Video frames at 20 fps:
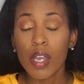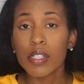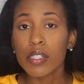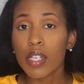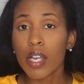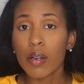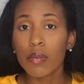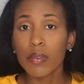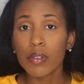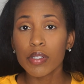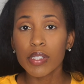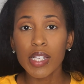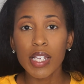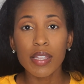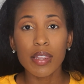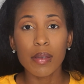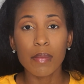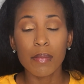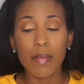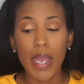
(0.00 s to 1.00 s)
So I will
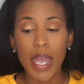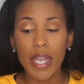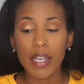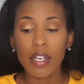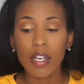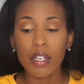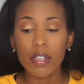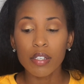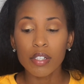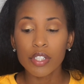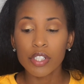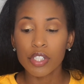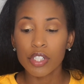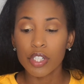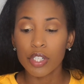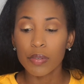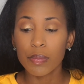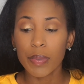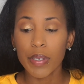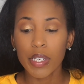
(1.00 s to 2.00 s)
say the matte colors
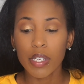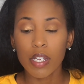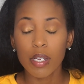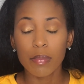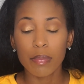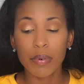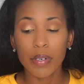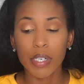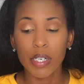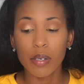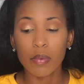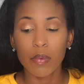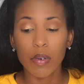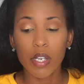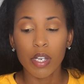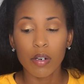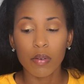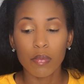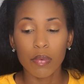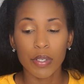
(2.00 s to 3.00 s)
do pick up pretty
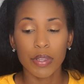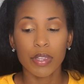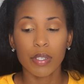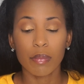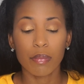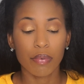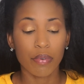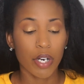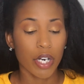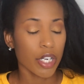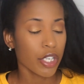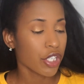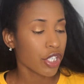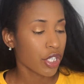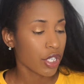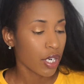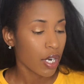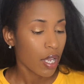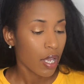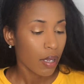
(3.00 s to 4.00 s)
well with the
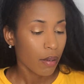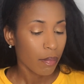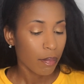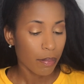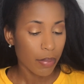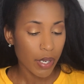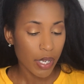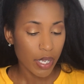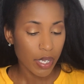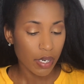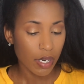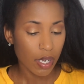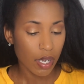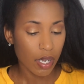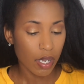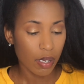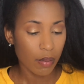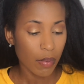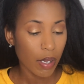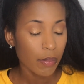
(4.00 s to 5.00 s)
brush, but
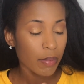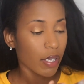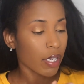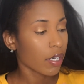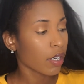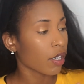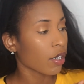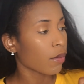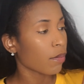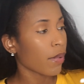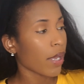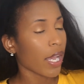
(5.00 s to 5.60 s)
I'm gonna go